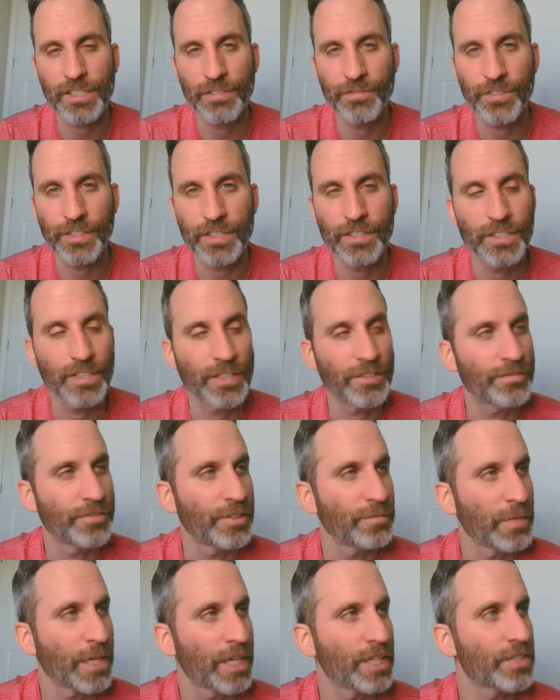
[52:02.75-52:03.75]
If
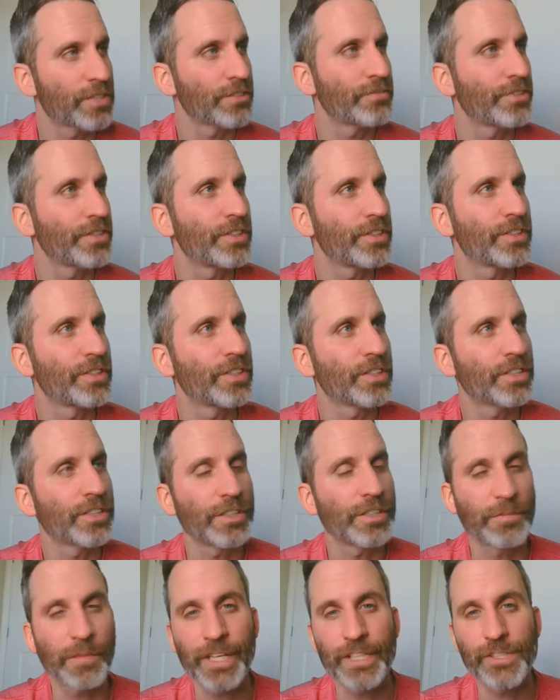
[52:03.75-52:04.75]
it makes you feel
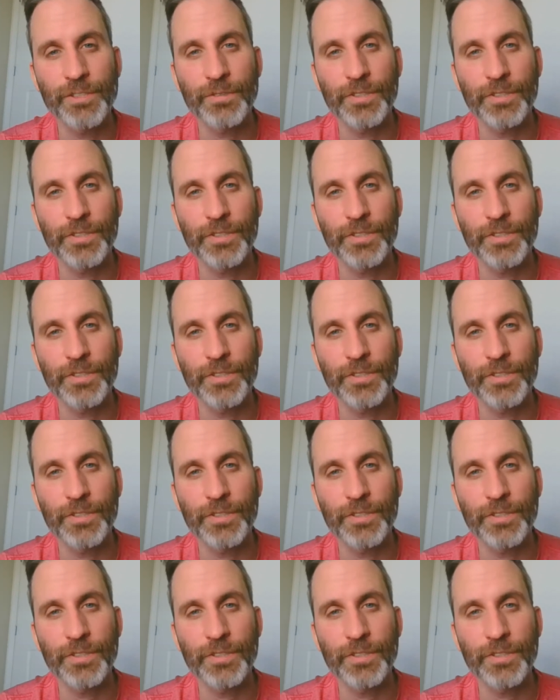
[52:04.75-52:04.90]
good or makes